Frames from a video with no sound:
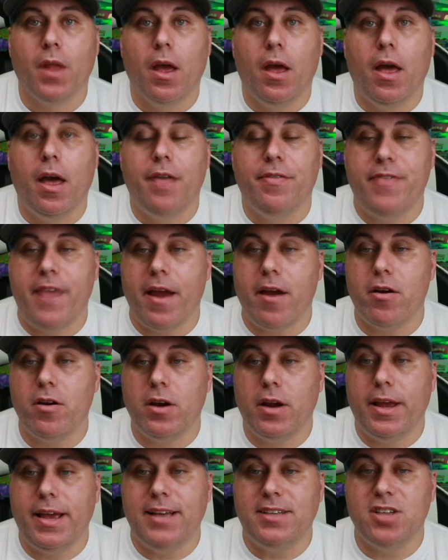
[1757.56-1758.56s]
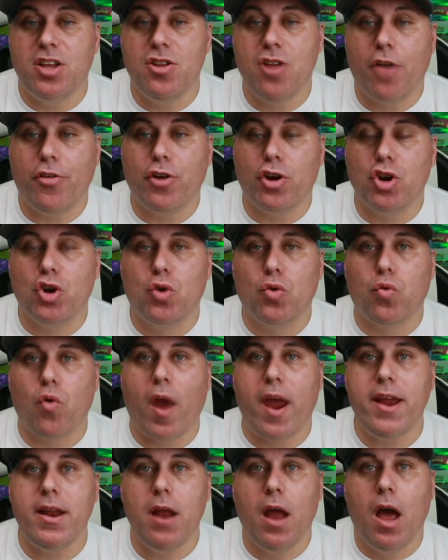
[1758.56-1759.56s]
There is another
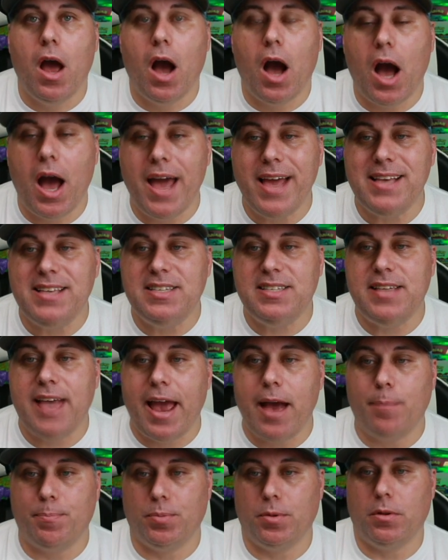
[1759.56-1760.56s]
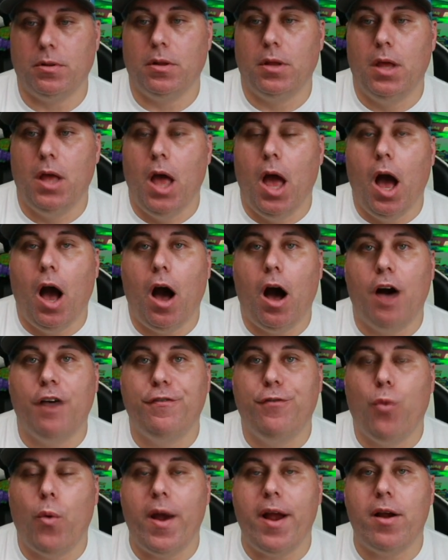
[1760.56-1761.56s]
great example of
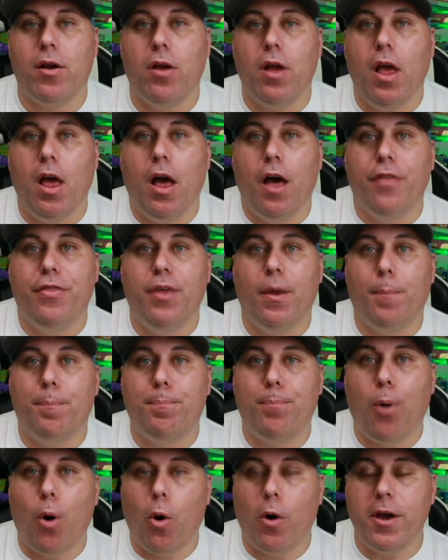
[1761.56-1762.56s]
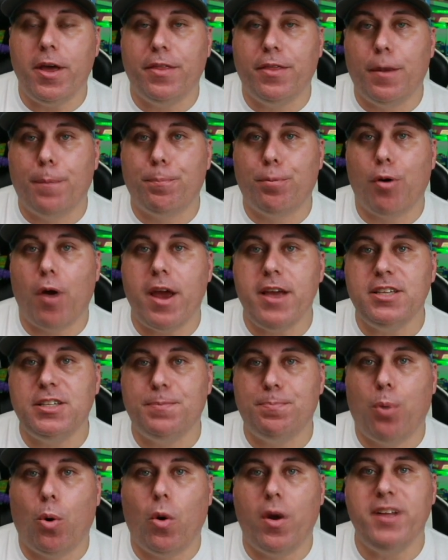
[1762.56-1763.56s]
where the price
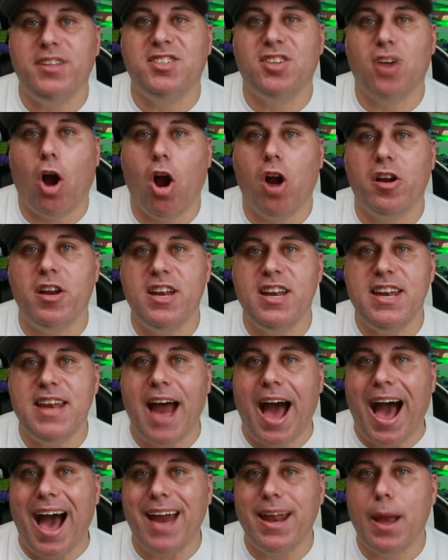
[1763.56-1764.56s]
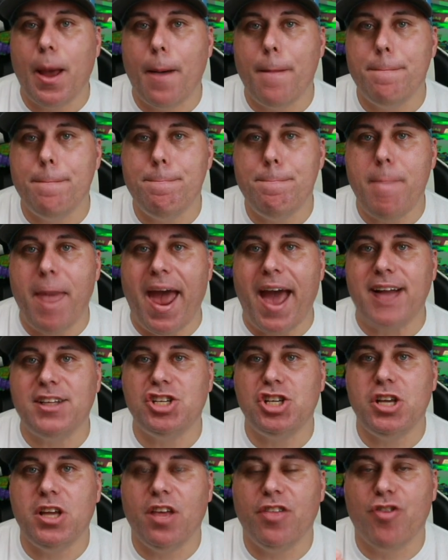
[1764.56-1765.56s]
points are not
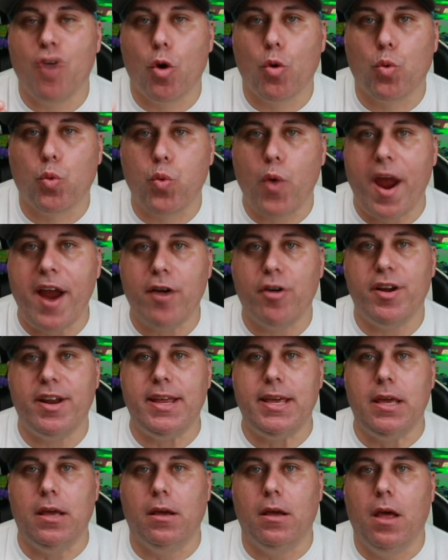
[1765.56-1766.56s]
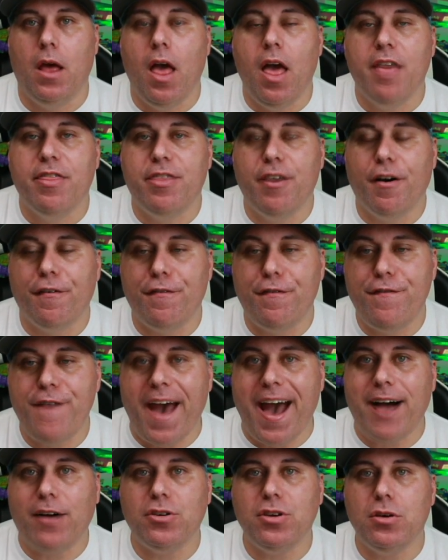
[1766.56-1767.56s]
matching the rarity. The
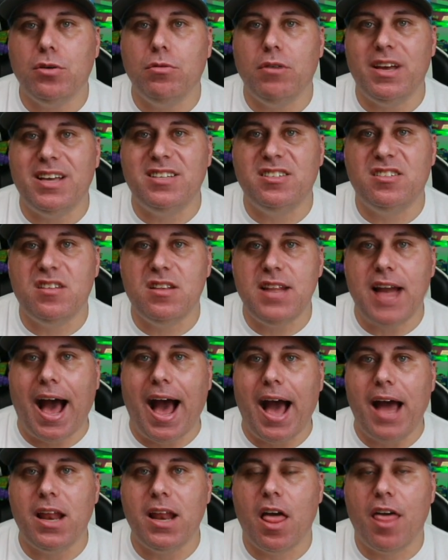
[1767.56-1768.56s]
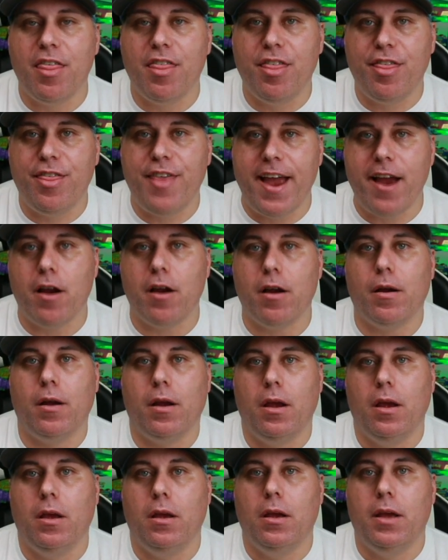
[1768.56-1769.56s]
value is not there.
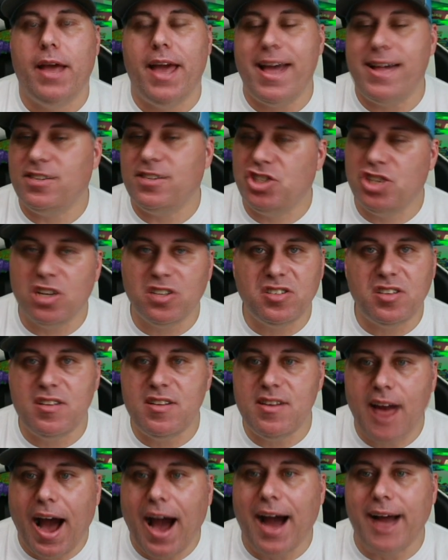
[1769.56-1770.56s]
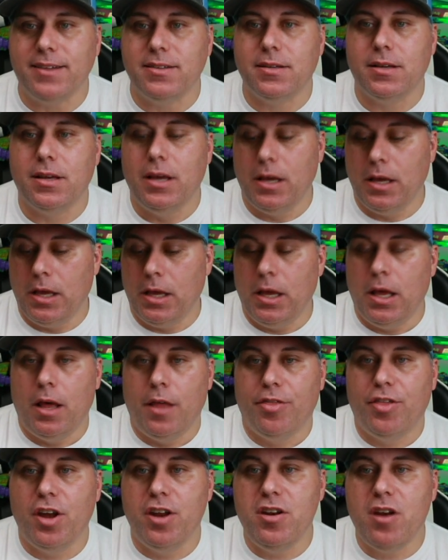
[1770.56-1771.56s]
It's just not.
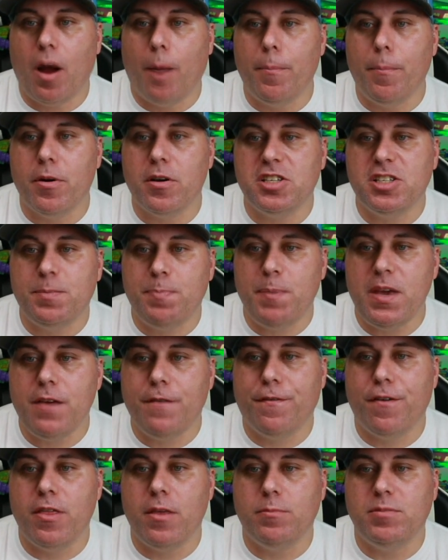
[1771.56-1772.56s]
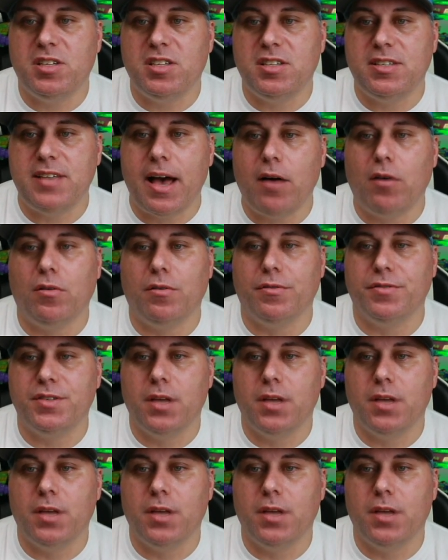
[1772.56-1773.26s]
The numbers speak for themselves.